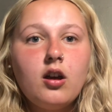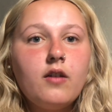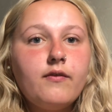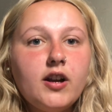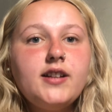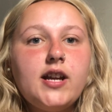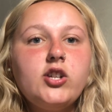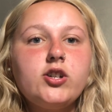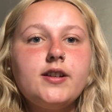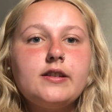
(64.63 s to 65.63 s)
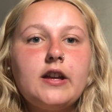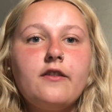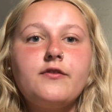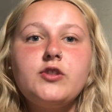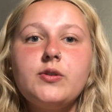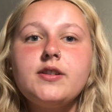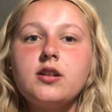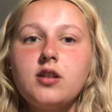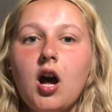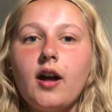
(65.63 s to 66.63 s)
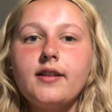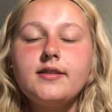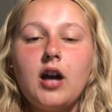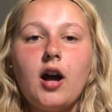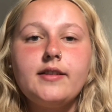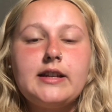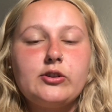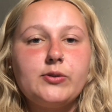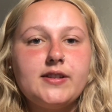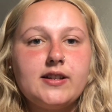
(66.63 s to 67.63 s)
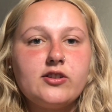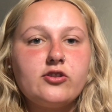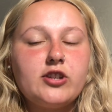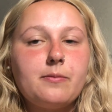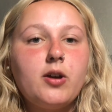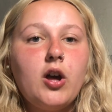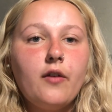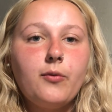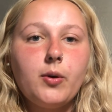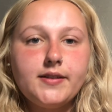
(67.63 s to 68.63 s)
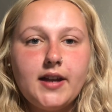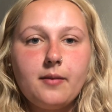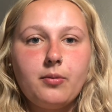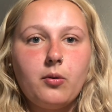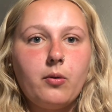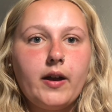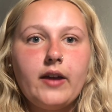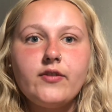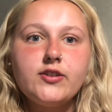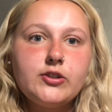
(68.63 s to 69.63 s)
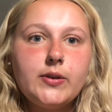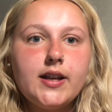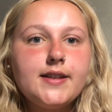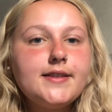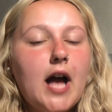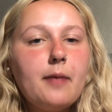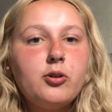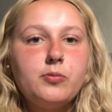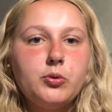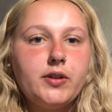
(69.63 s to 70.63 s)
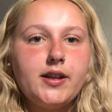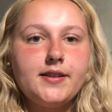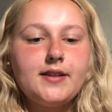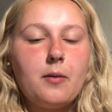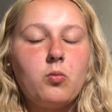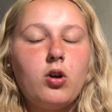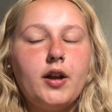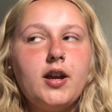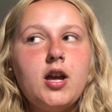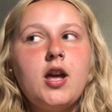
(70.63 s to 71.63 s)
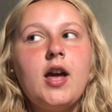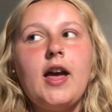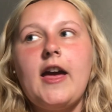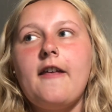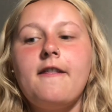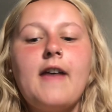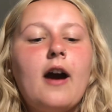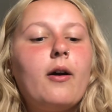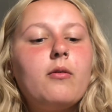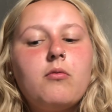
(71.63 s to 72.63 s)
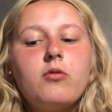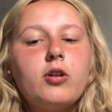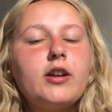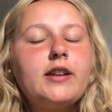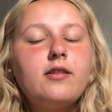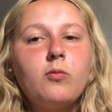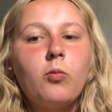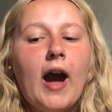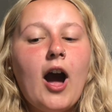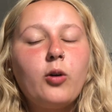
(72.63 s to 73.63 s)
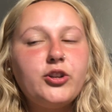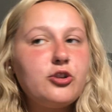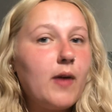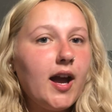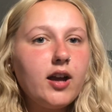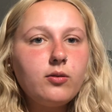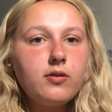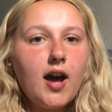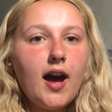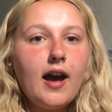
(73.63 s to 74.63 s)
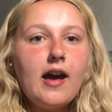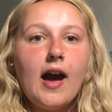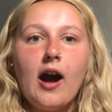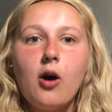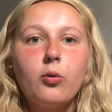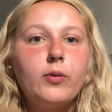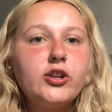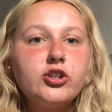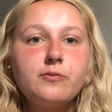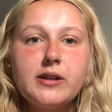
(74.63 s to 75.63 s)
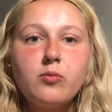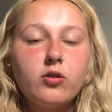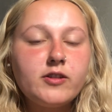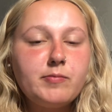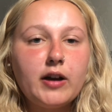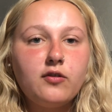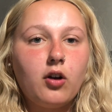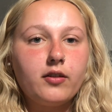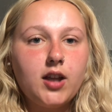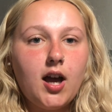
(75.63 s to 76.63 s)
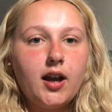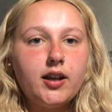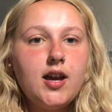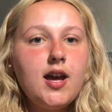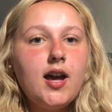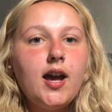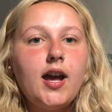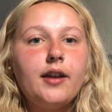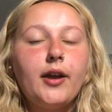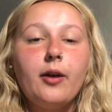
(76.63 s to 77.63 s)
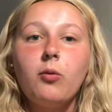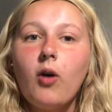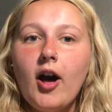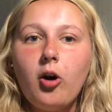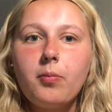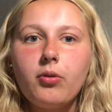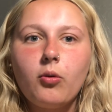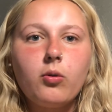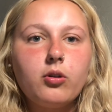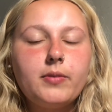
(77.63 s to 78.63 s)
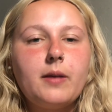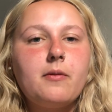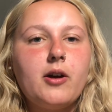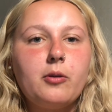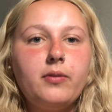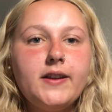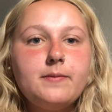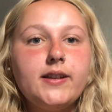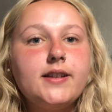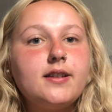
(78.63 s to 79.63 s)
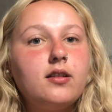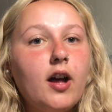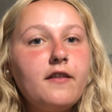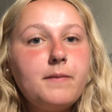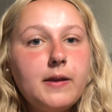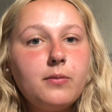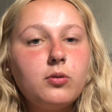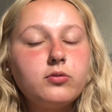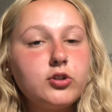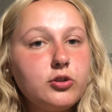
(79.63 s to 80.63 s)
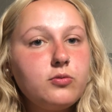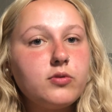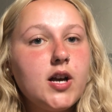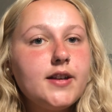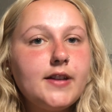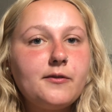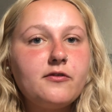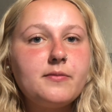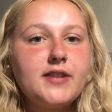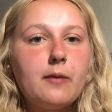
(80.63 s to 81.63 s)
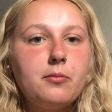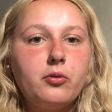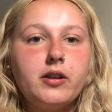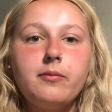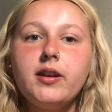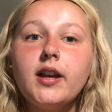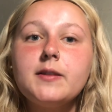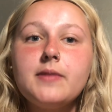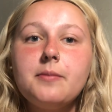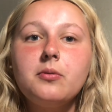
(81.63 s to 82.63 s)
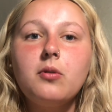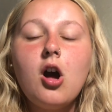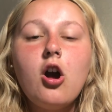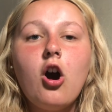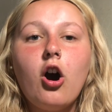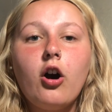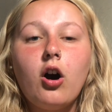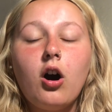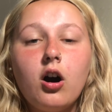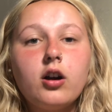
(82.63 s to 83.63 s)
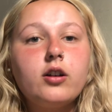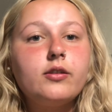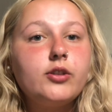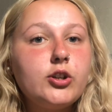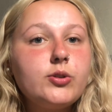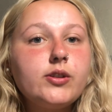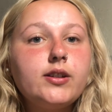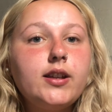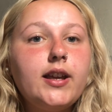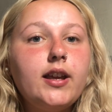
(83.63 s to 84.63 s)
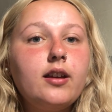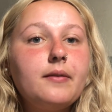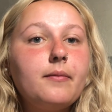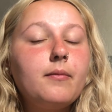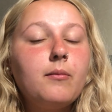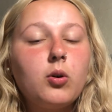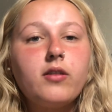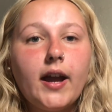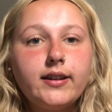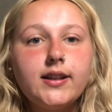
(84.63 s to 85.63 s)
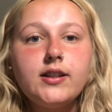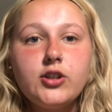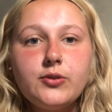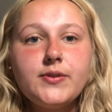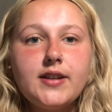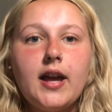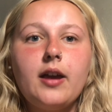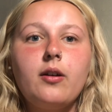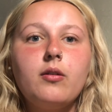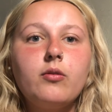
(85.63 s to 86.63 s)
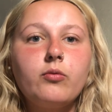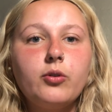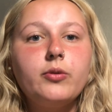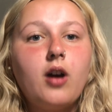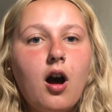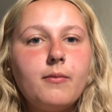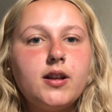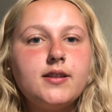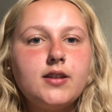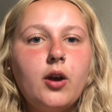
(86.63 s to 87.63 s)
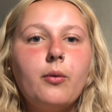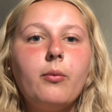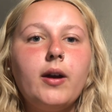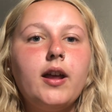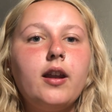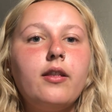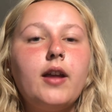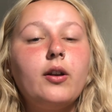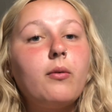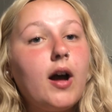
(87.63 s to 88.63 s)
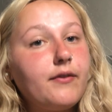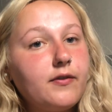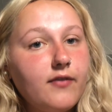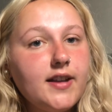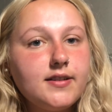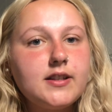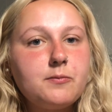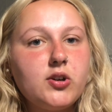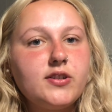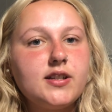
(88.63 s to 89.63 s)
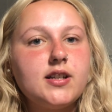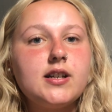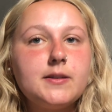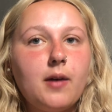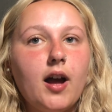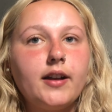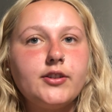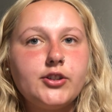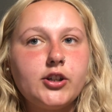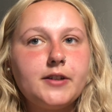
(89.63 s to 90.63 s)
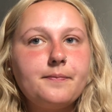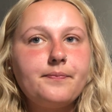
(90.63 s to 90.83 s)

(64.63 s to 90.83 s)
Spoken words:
very dangerous if students are not taught digital citizenship. For example, if a student is cyberbullying someone, that how you handle that, how we should be more respectful online, and it will help the world become a better place, because a lot of people do suffer from cyberbullying because people are usually more likely to say rude comments when they don't have to face this person and it's behind a screen.